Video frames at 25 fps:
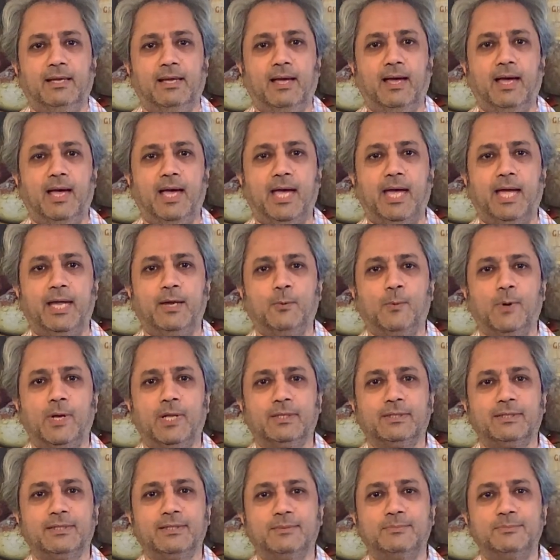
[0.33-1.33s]
Hi,
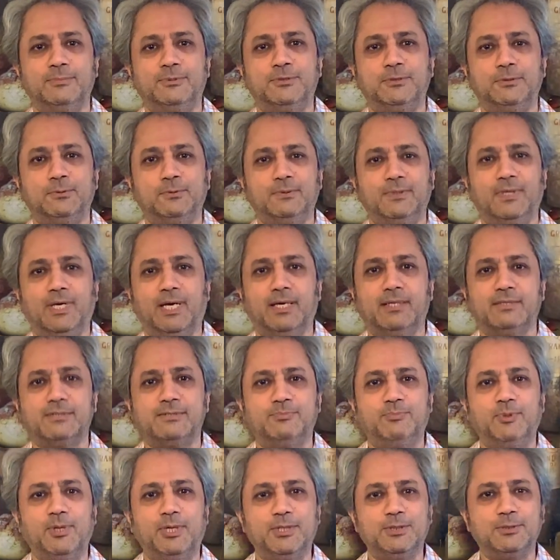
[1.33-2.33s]
welcome to the
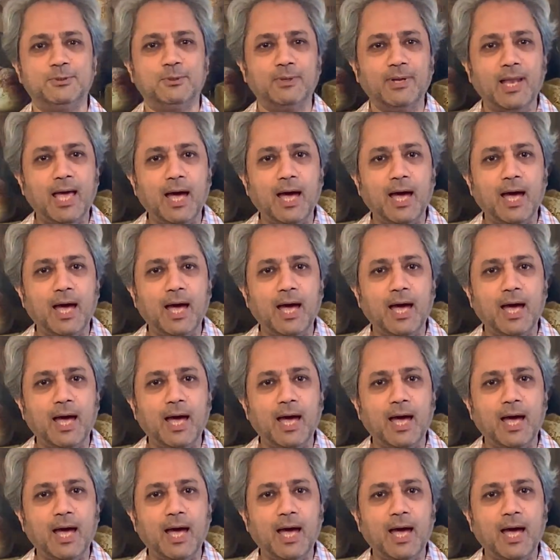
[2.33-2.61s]
Spiritual